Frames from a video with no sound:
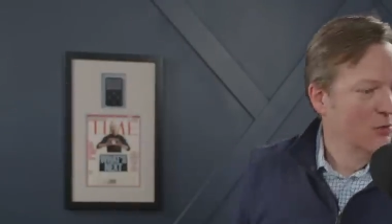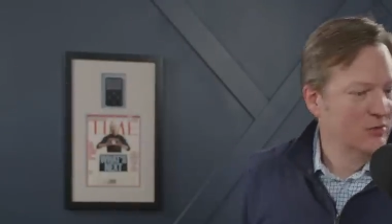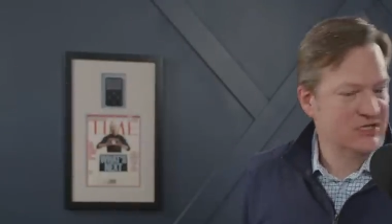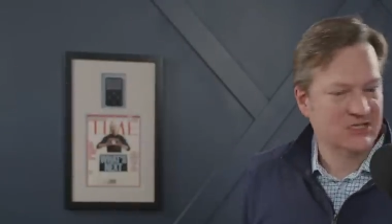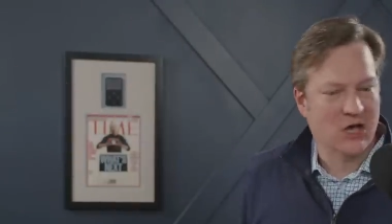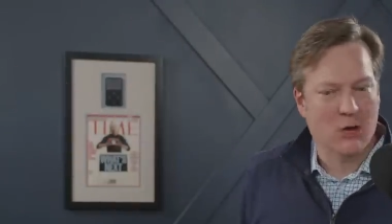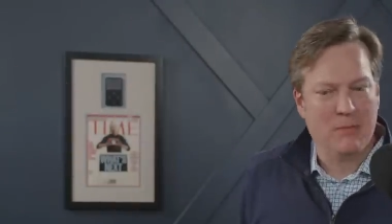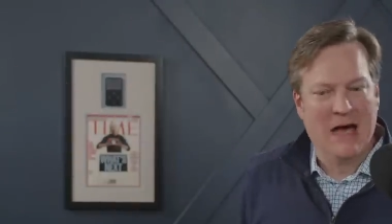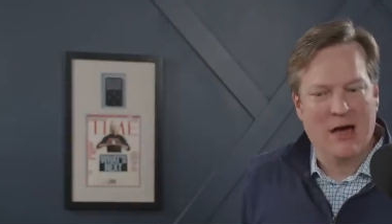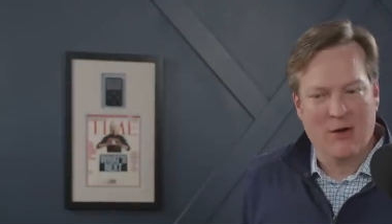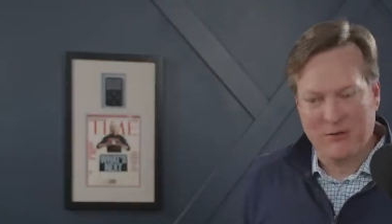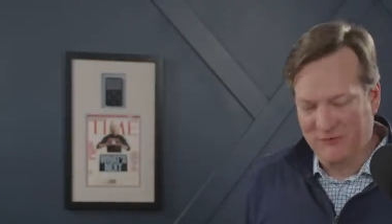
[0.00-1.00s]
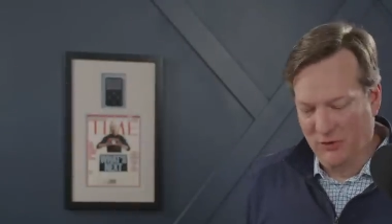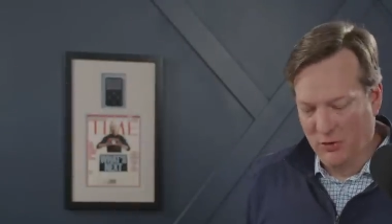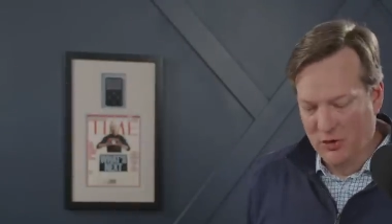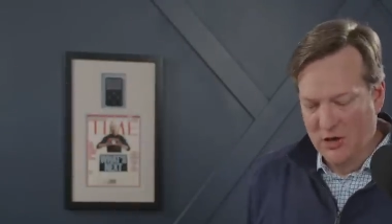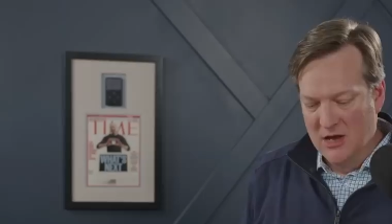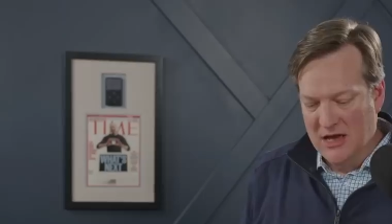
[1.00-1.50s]
which is all
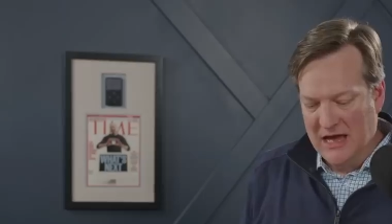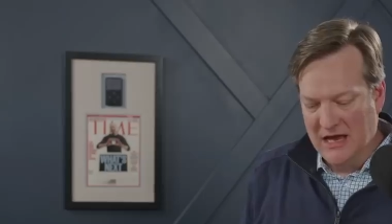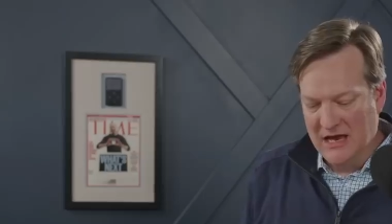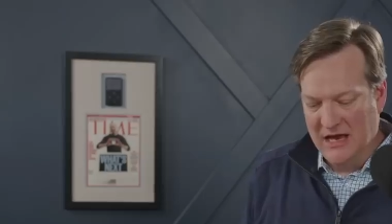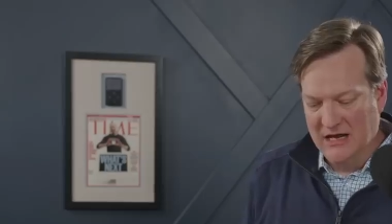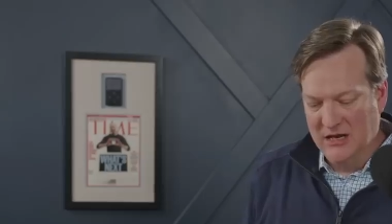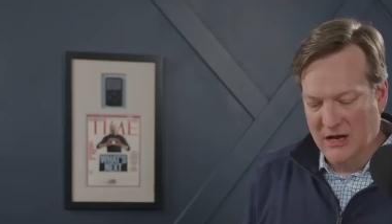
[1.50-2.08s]
powerful. And and,